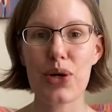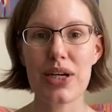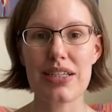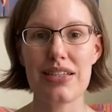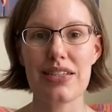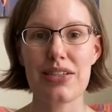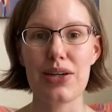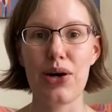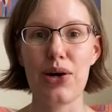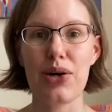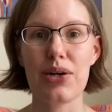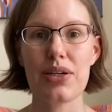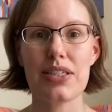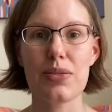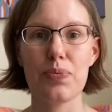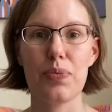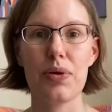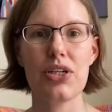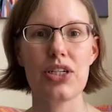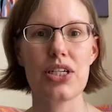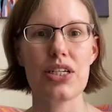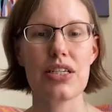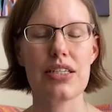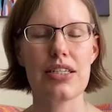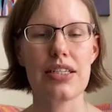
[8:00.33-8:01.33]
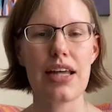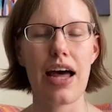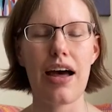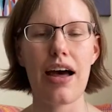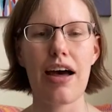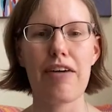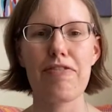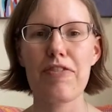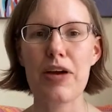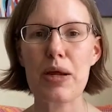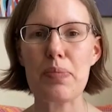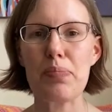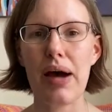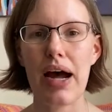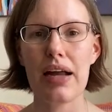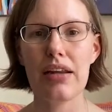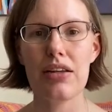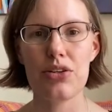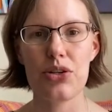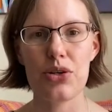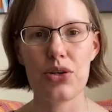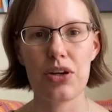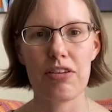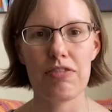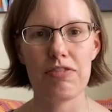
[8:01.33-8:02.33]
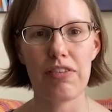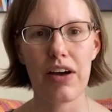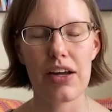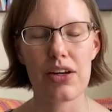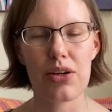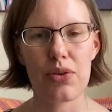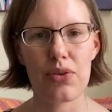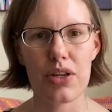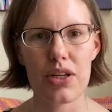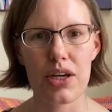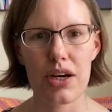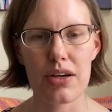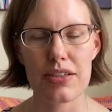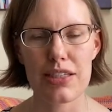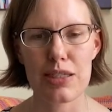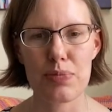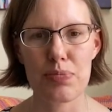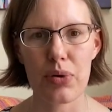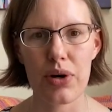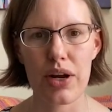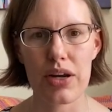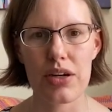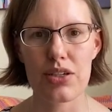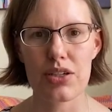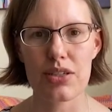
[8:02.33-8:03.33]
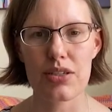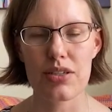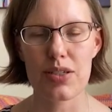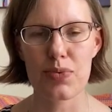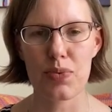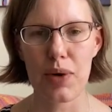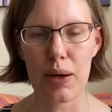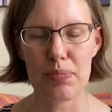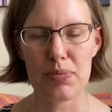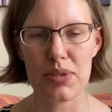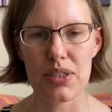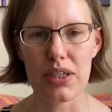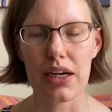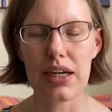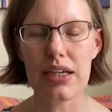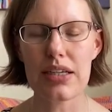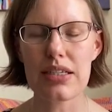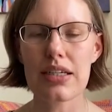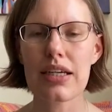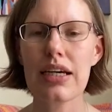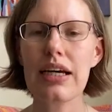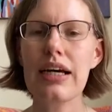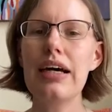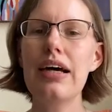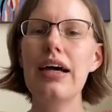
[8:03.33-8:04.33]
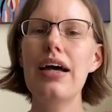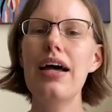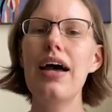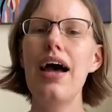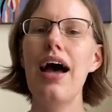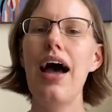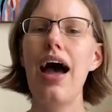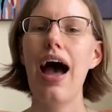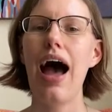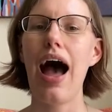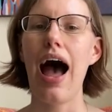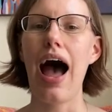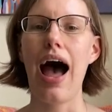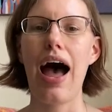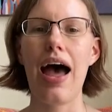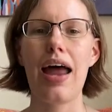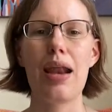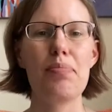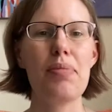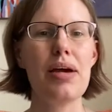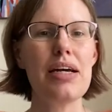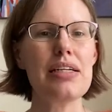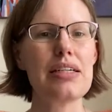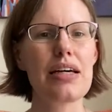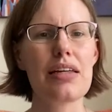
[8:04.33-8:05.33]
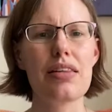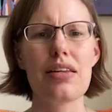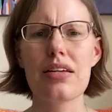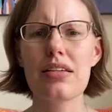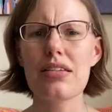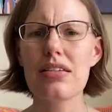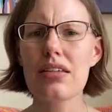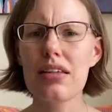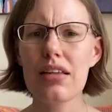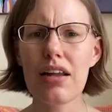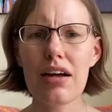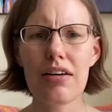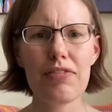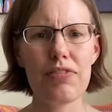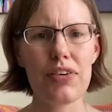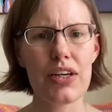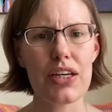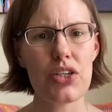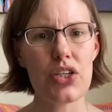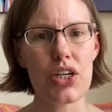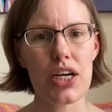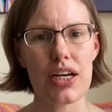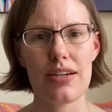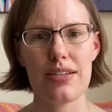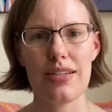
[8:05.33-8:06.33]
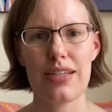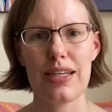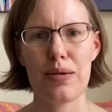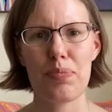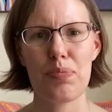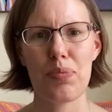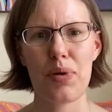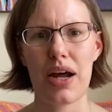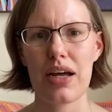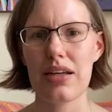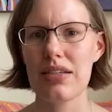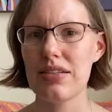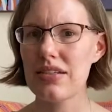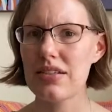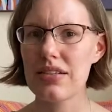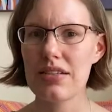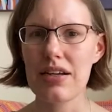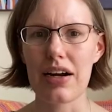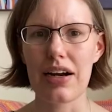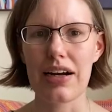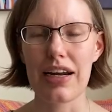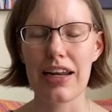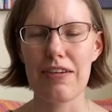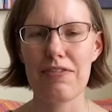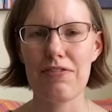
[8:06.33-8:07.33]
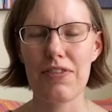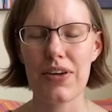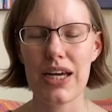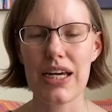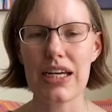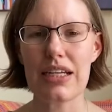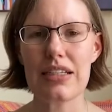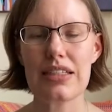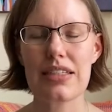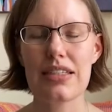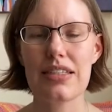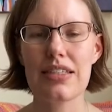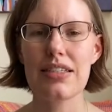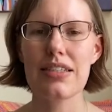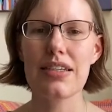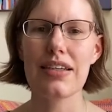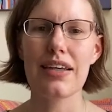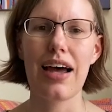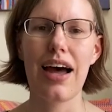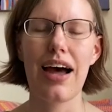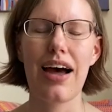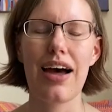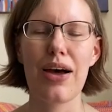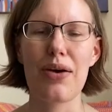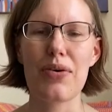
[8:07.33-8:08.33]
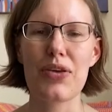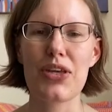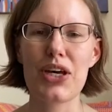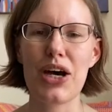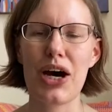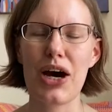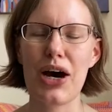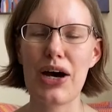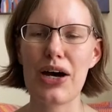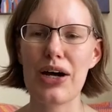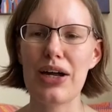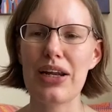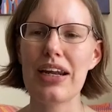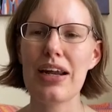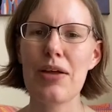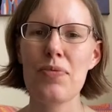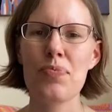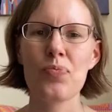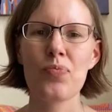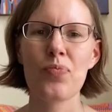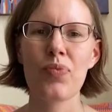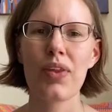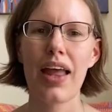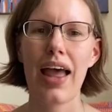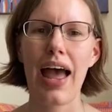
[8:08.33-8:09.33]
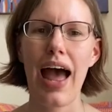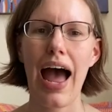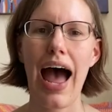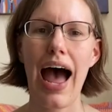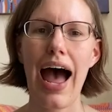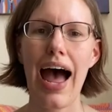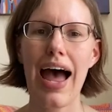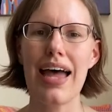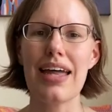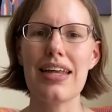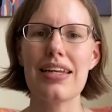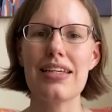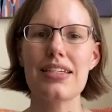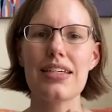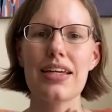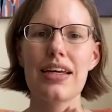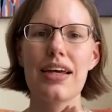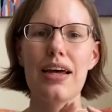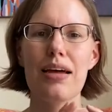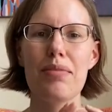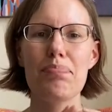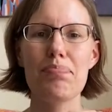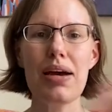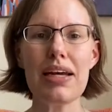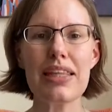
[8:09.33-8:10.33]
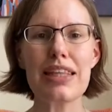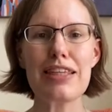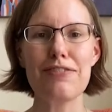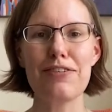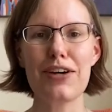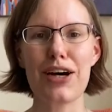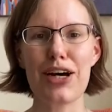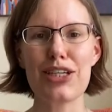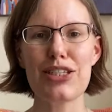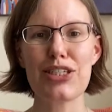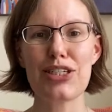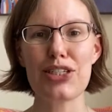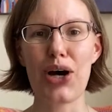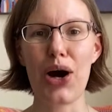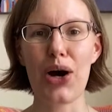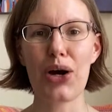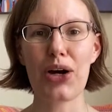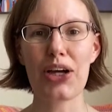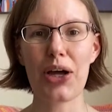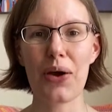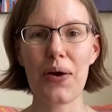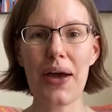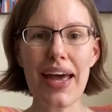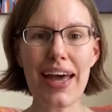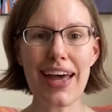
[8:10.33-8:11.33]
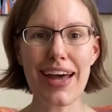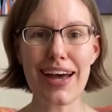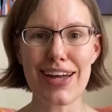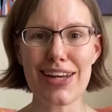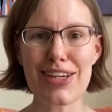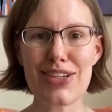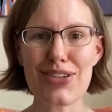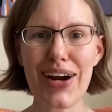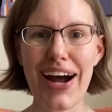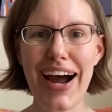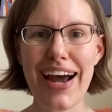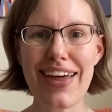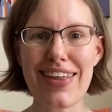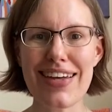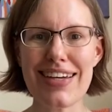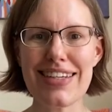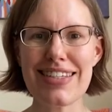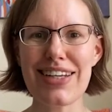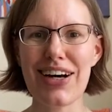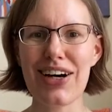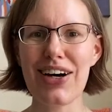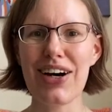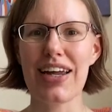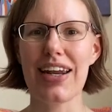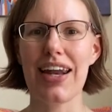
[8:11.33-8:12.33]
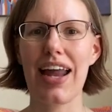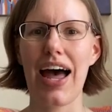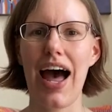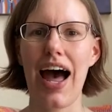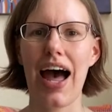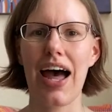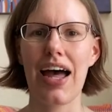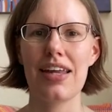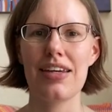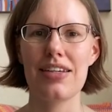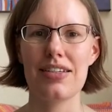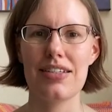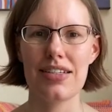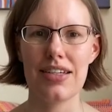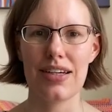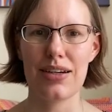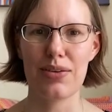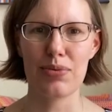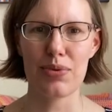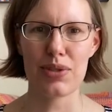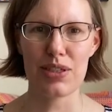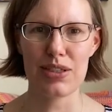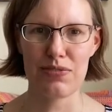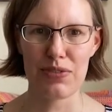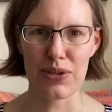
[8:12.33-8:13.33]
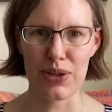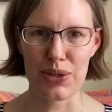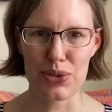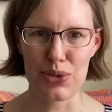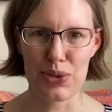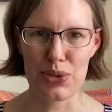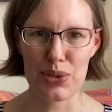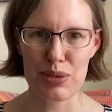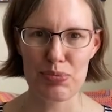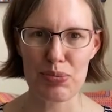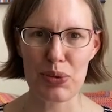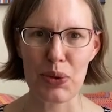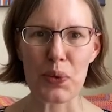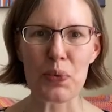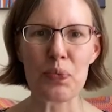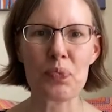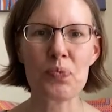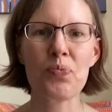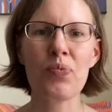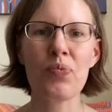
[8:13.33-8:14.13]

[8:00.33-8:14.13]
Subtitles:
socks, which is a free pattern you can find on the Yarnspirations website. And made it in this lovely JC Brett Snuggly Feetz yarn, and made the first sock, go, here, try this on, and it was far too small.